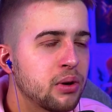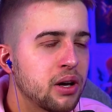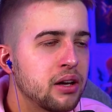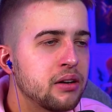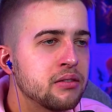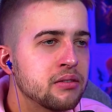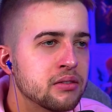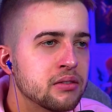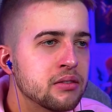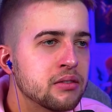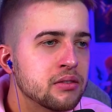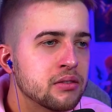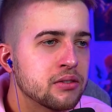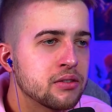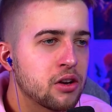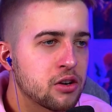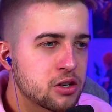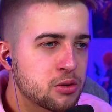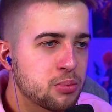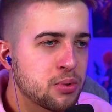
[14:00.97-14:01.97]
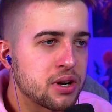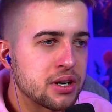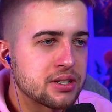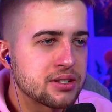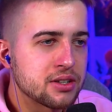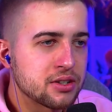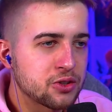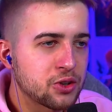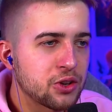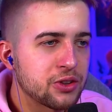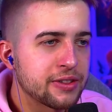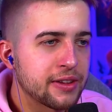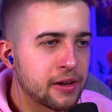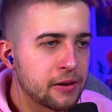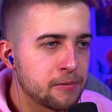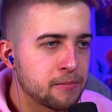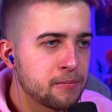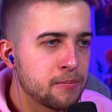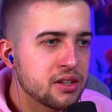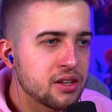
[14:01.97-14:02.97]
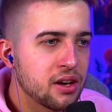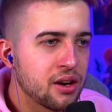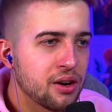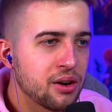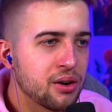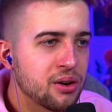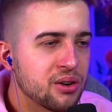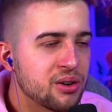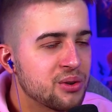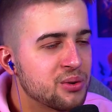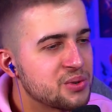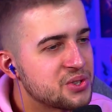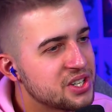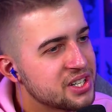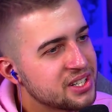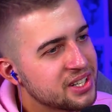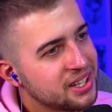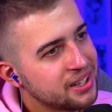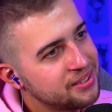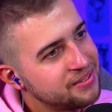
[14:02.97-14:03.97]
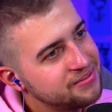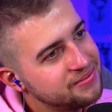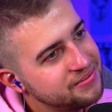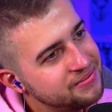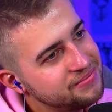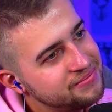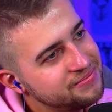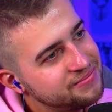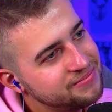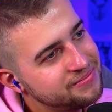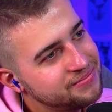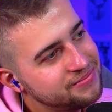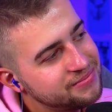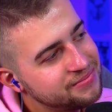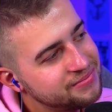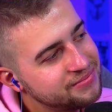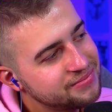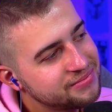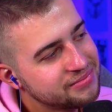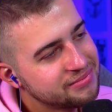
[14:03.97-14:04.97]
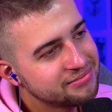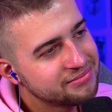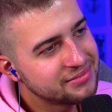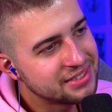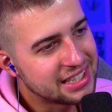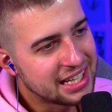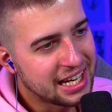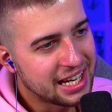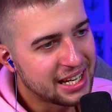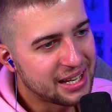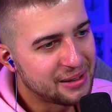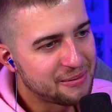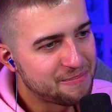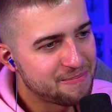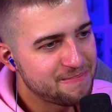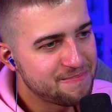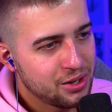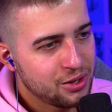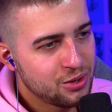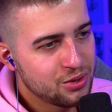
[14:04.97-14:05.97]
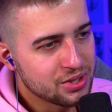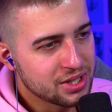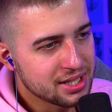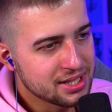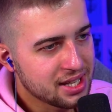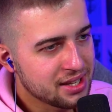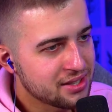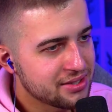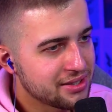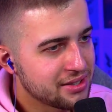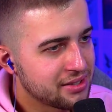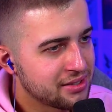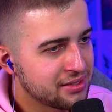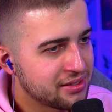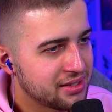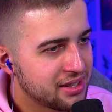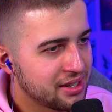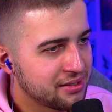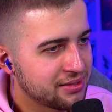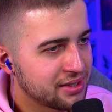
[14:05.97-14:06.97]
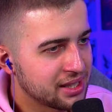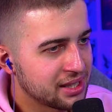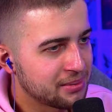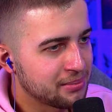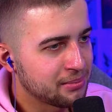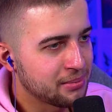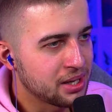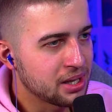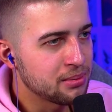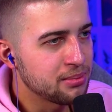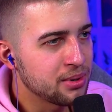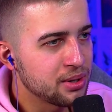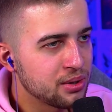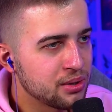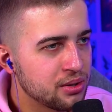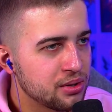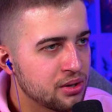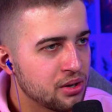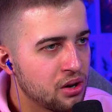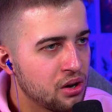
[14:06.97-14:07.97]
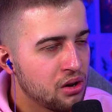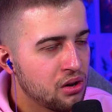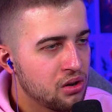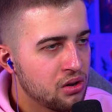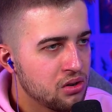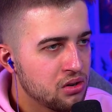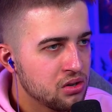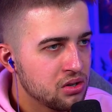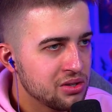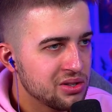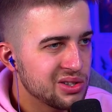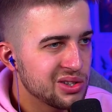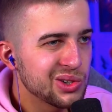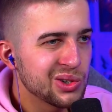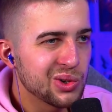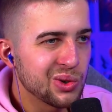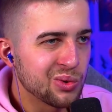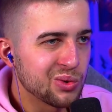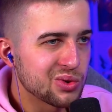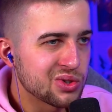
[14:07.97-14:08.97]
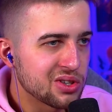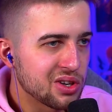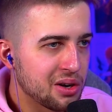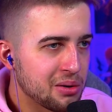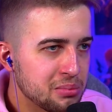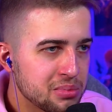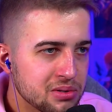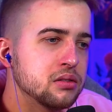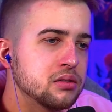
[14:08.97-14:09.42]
but not depressed. That's a good thing. Oh, she's here. Damn. He's gonna take this on. I feel like maybe... Usopp.